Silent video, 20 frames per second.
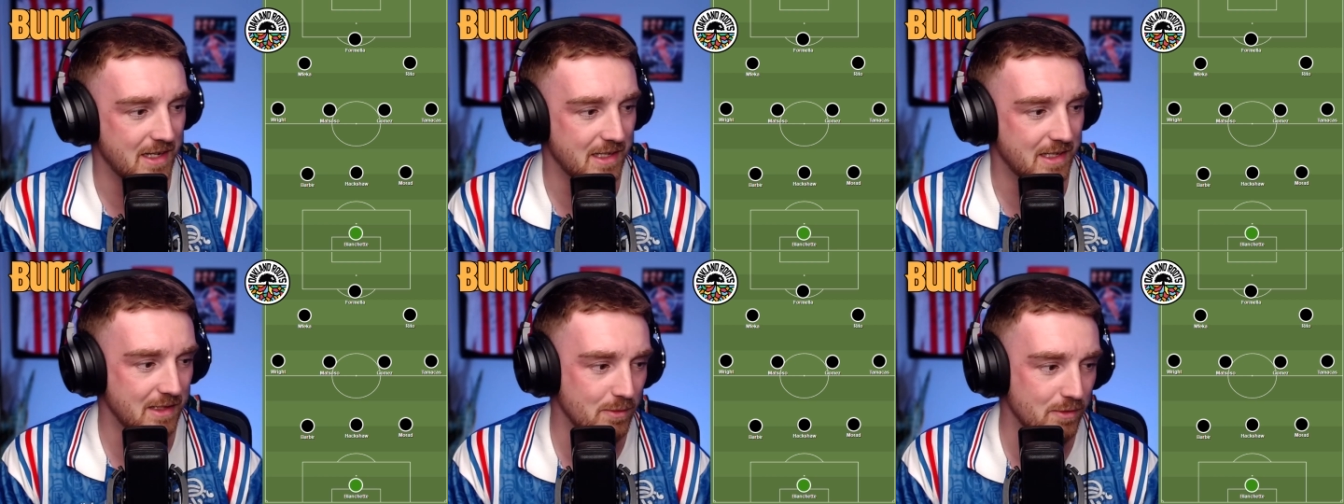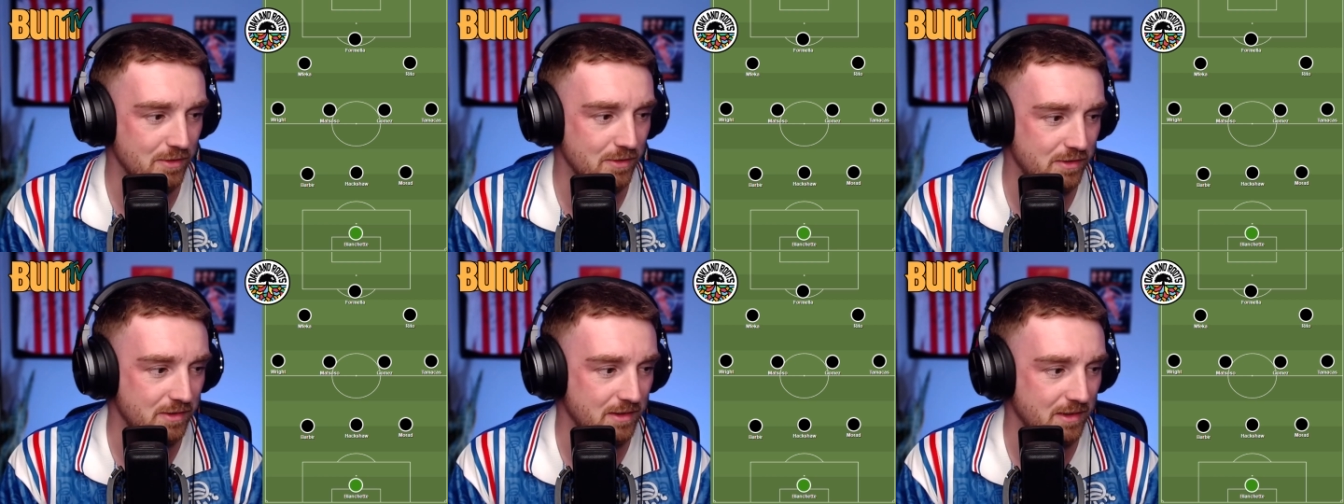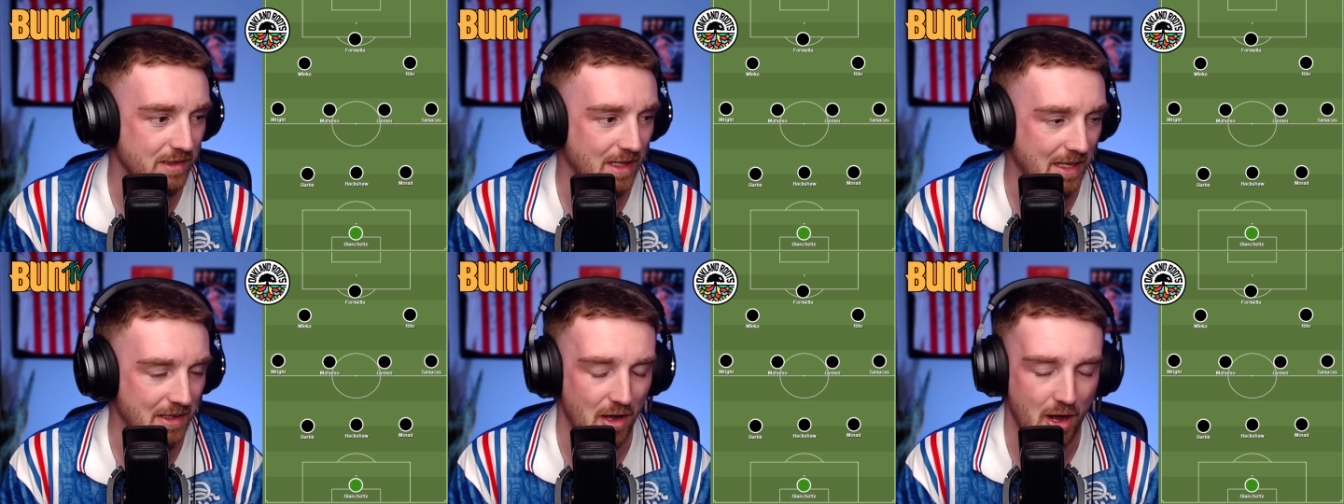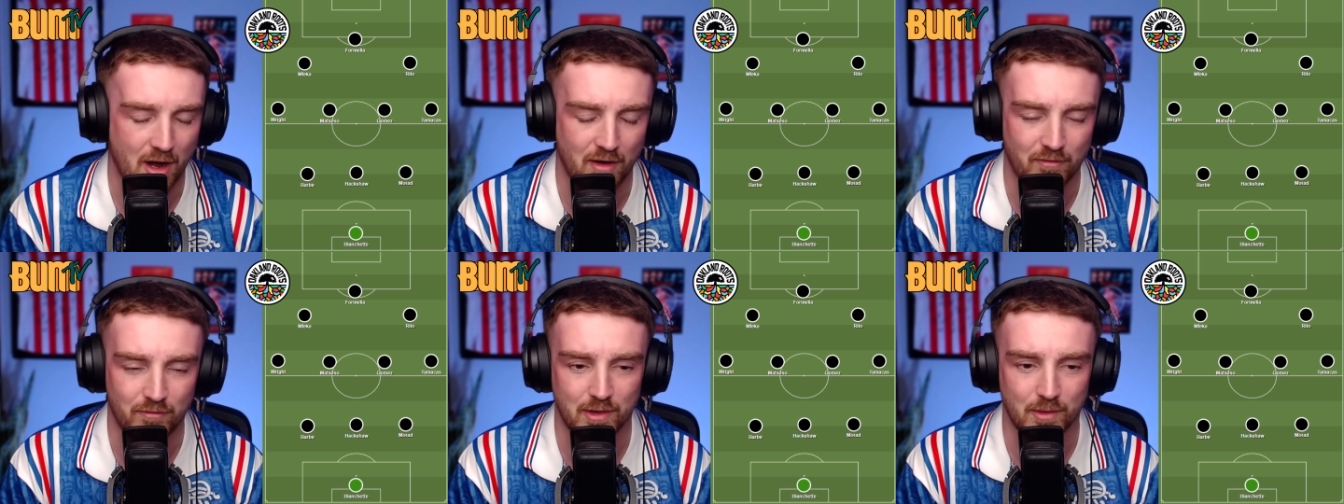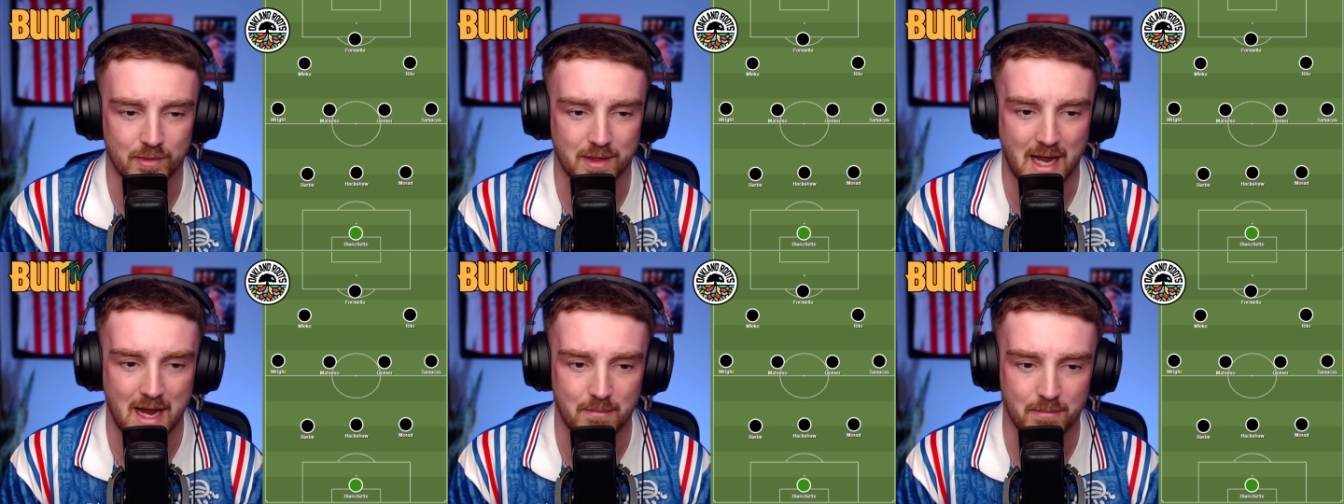He was had an unreal
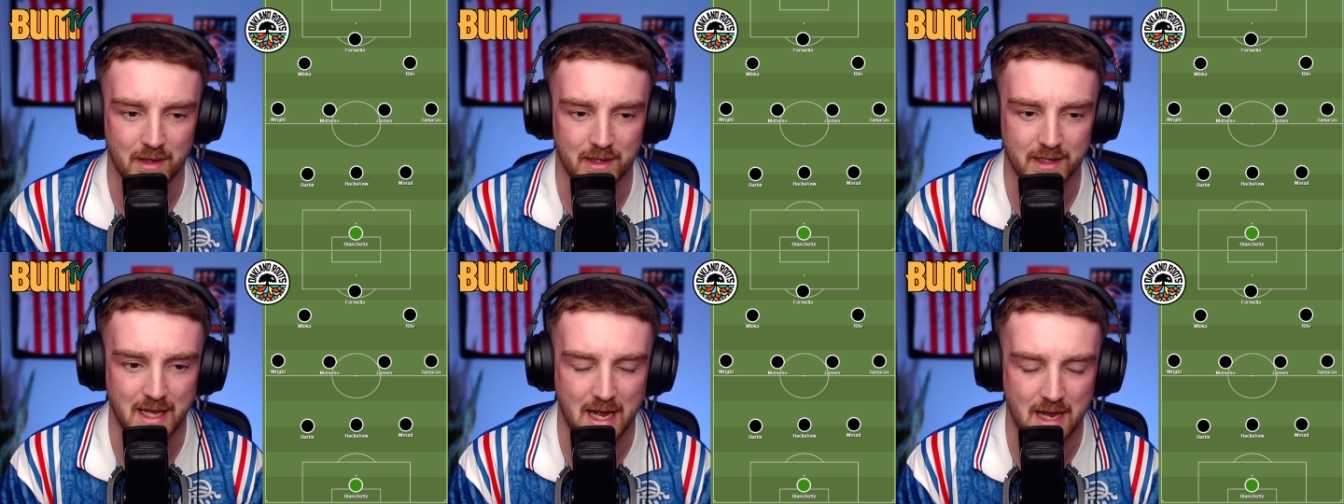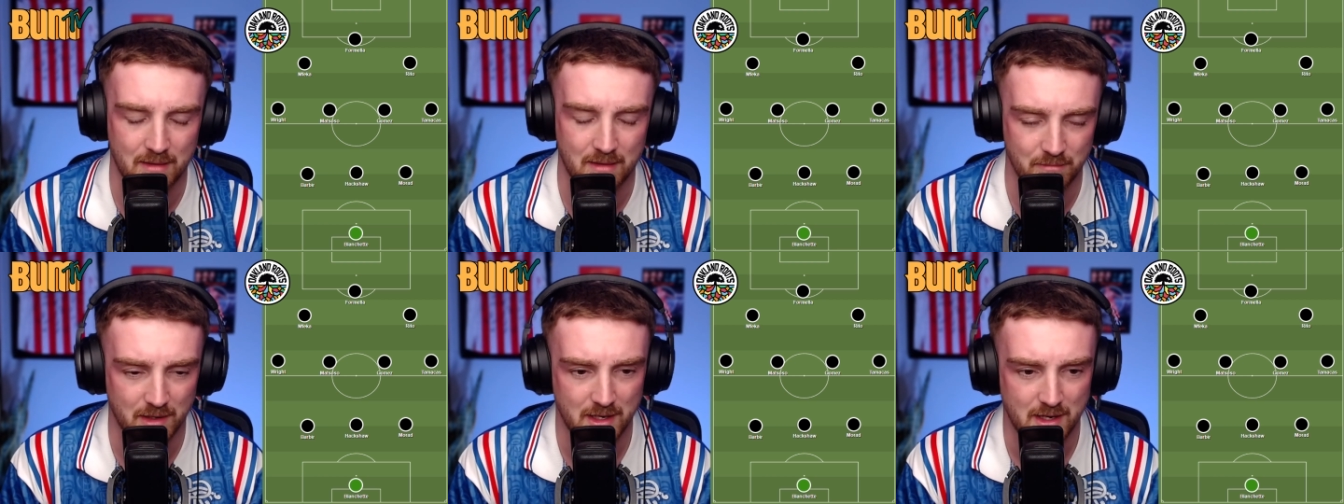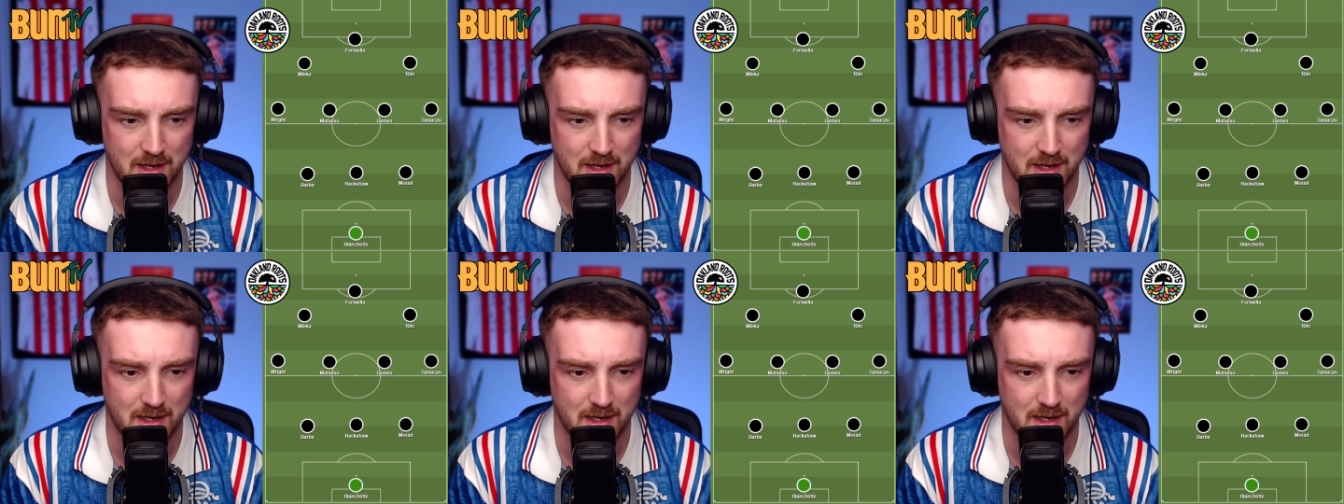game that game.